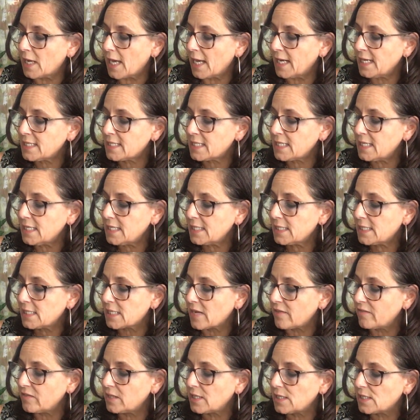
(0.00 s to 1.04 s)

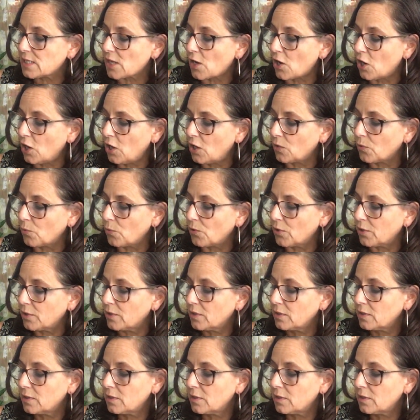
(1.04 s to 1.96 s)
1870s onward,